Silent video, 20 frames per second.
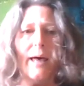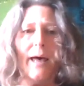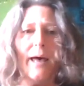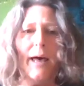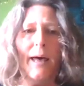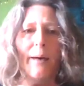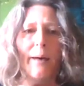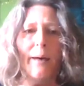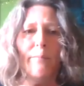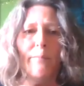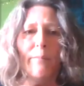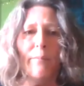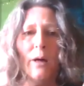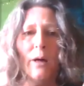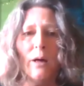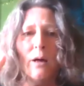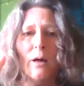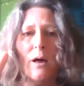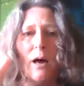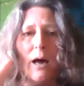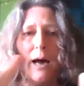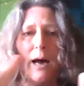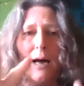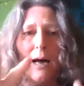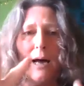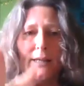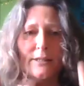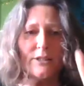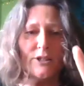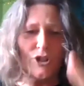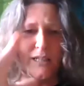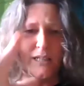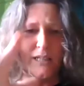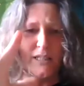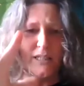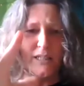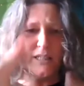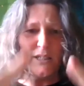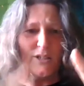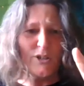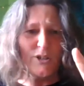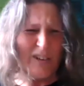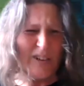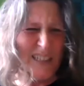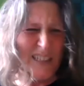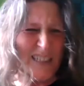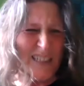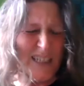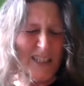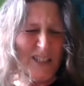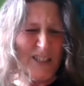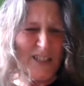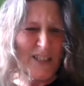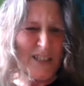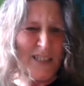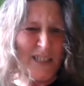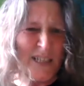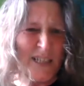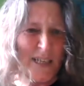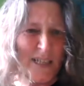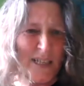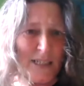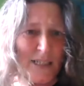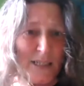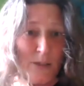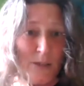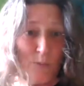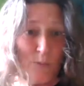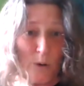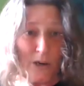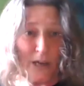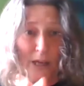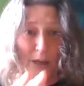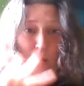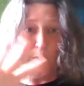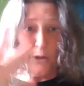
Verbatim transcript: um, and trying to cross-reference data sets to work out